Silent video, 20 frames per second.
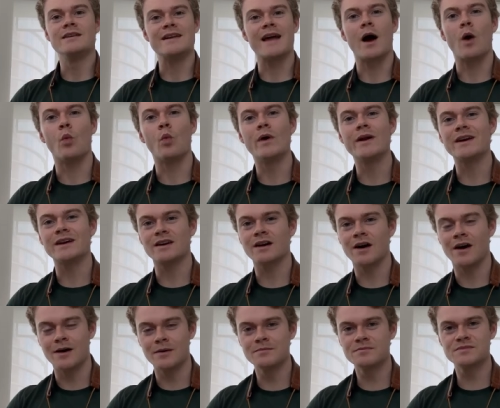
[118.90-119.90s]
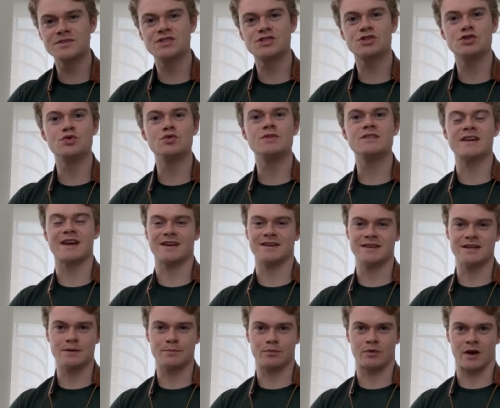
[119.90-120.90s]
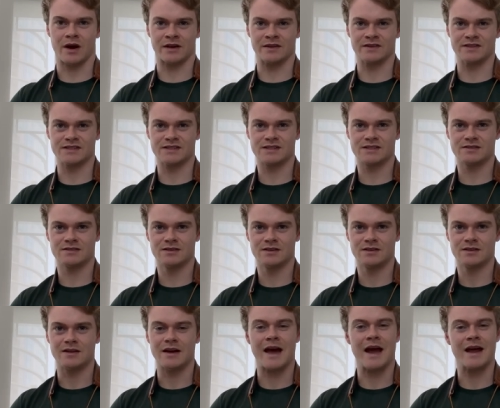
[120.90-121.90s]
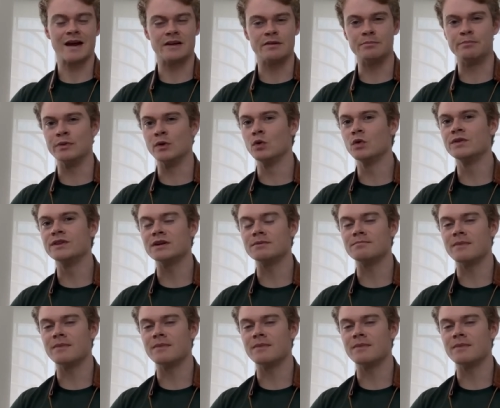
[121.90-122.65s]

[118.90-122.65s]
Now, when it comes to technique practice and building